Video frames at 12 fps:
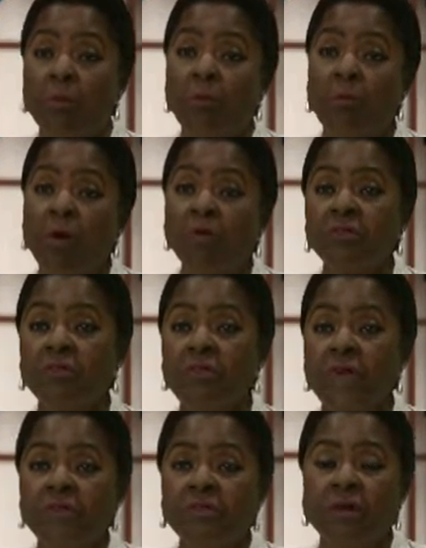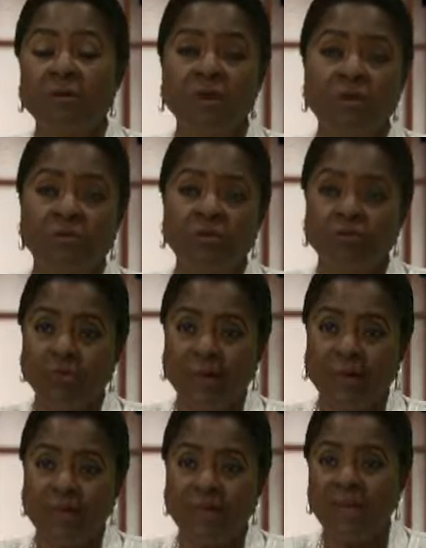Most of us are never
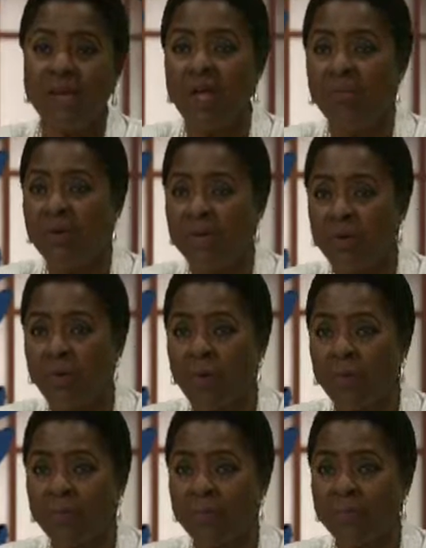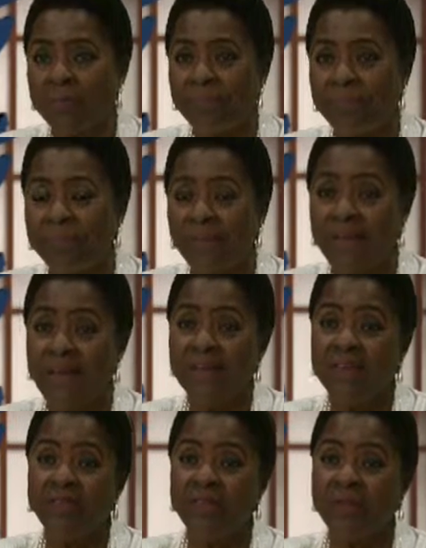trained on how money works. And that
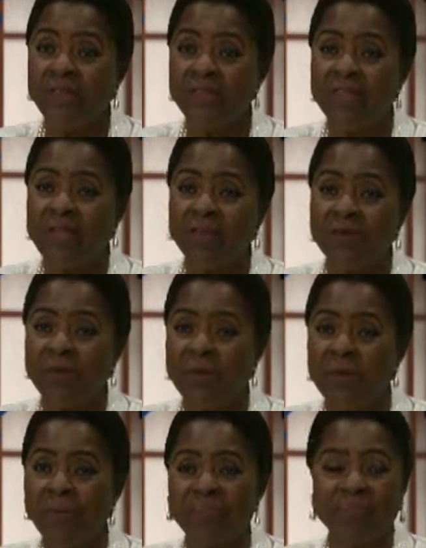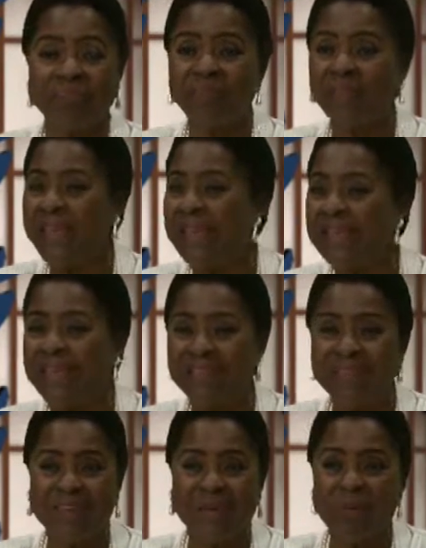is, once it's out the door, it
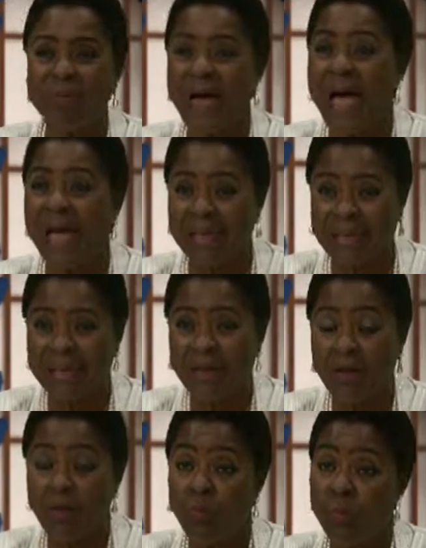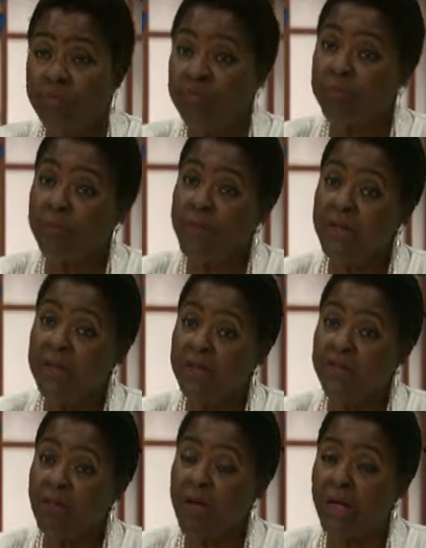doesn't come back. Once you spend it,
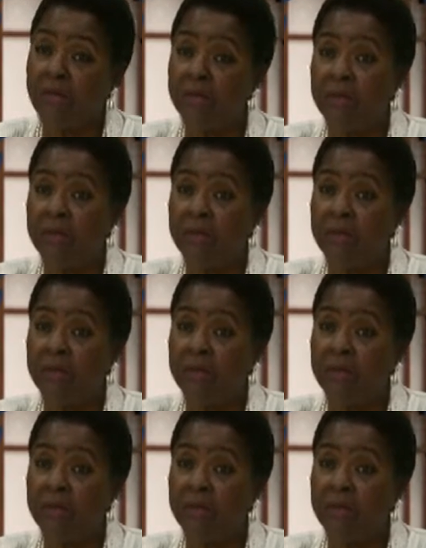it's gone.